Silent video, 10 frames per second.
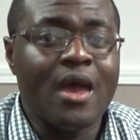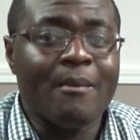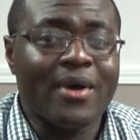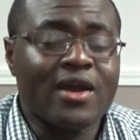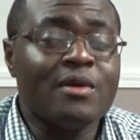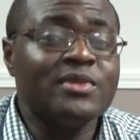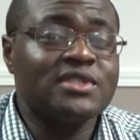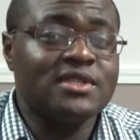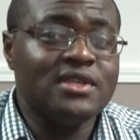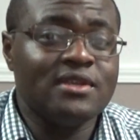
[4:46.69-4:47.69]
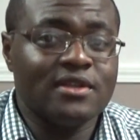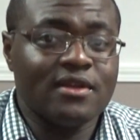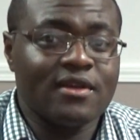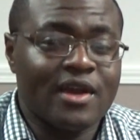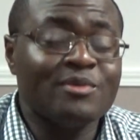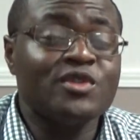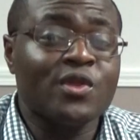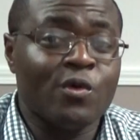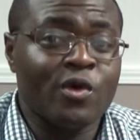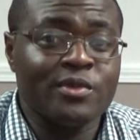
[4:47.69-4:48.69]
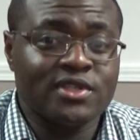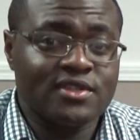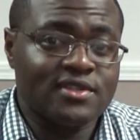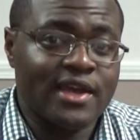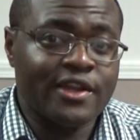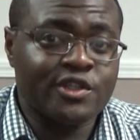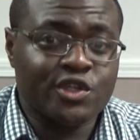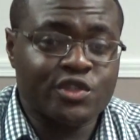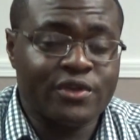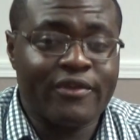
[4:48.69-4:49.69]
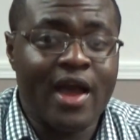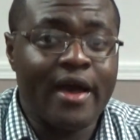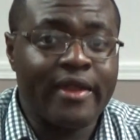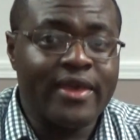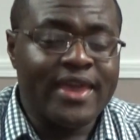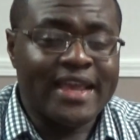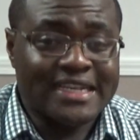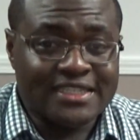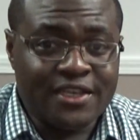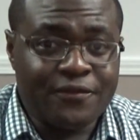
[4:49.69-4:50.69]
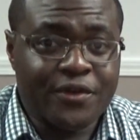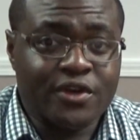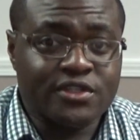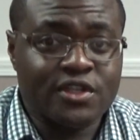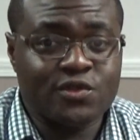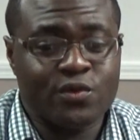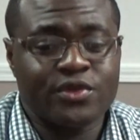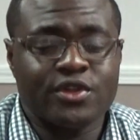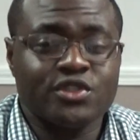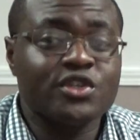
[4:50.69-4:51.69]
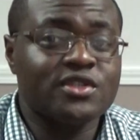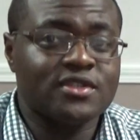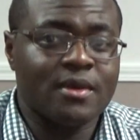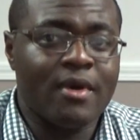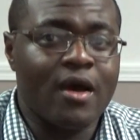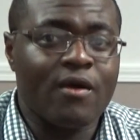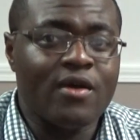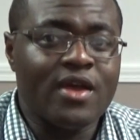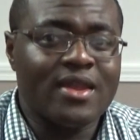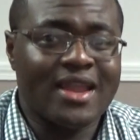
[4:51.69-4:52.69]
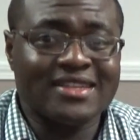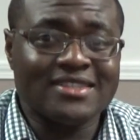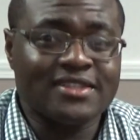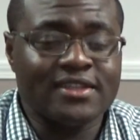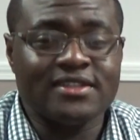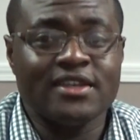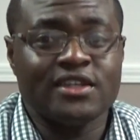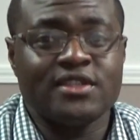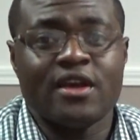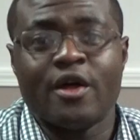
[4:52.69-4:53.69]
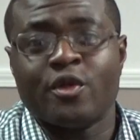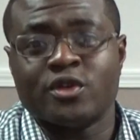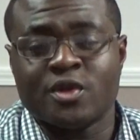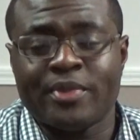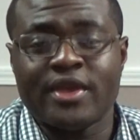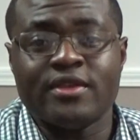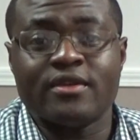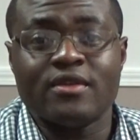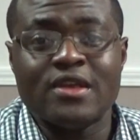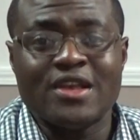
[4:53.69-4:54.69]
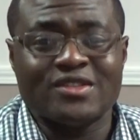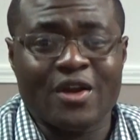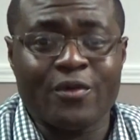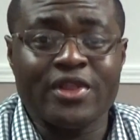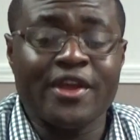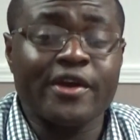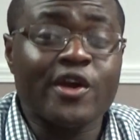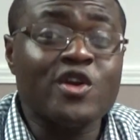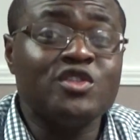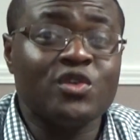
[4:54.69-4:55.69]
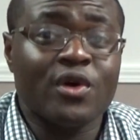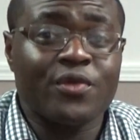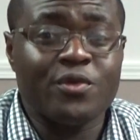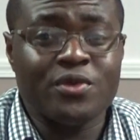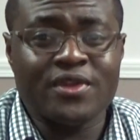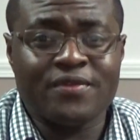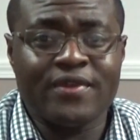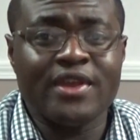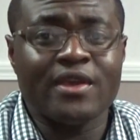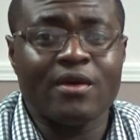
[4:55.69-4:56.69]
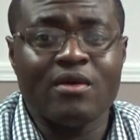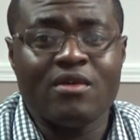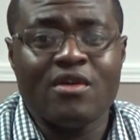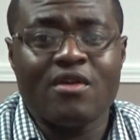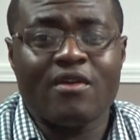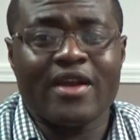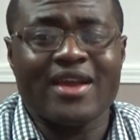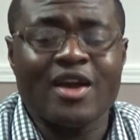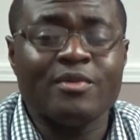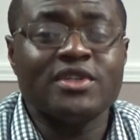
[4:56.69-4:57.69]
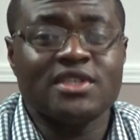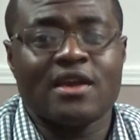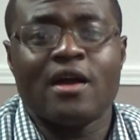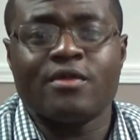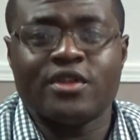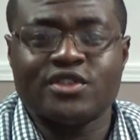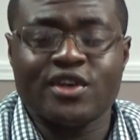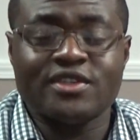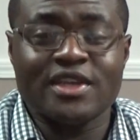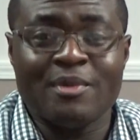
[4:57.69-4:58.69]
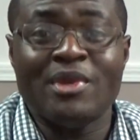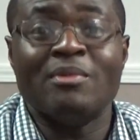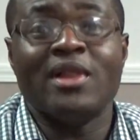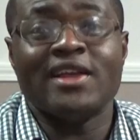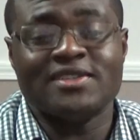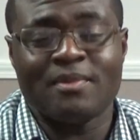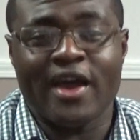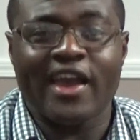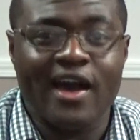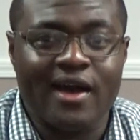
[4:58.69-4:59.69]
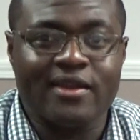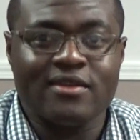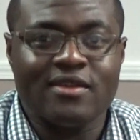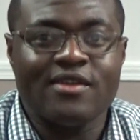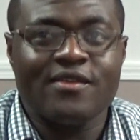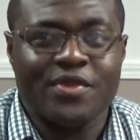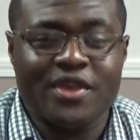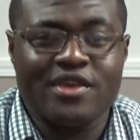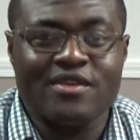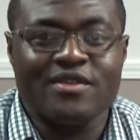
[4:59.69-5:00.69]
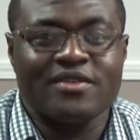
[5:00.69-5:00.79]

But come to the World Mission Society Church of God and see for yourselves what the church is about, not just listening to others' opinion. So I really encourage you all through this video. All right, come and check out the church and be blessed by God. Thank you.